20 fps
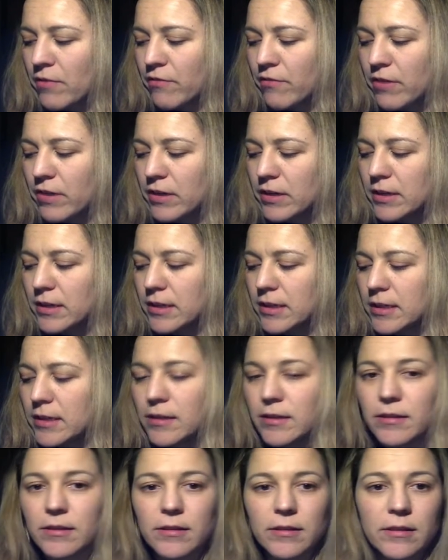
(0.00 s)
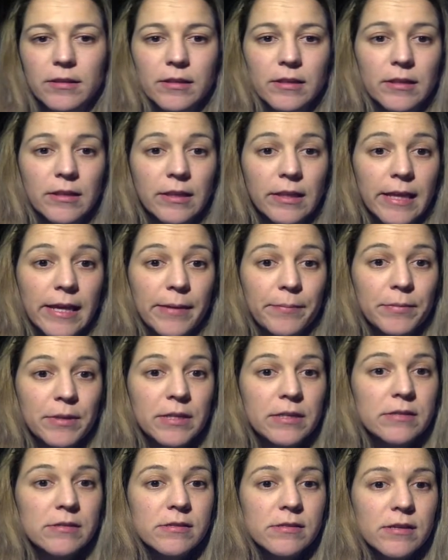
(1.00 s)
finally the
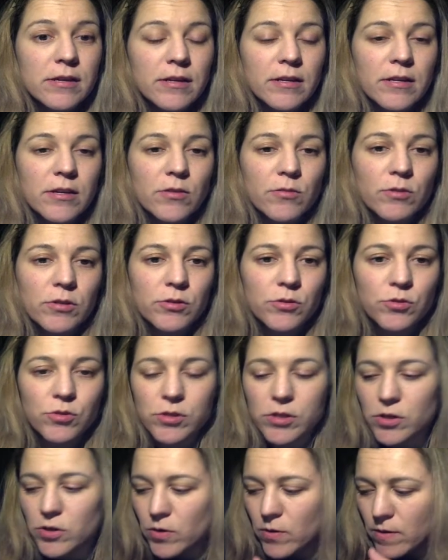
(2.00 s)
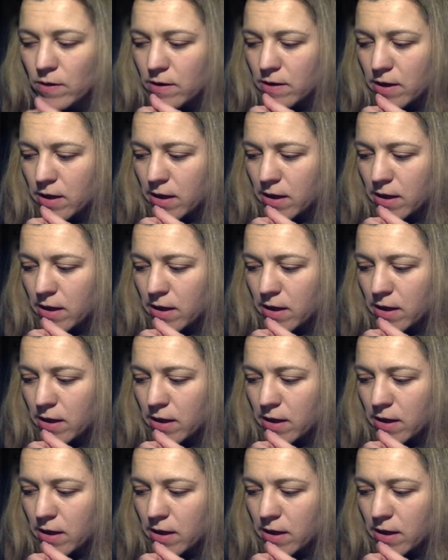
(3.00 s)
lambdas are equal to zero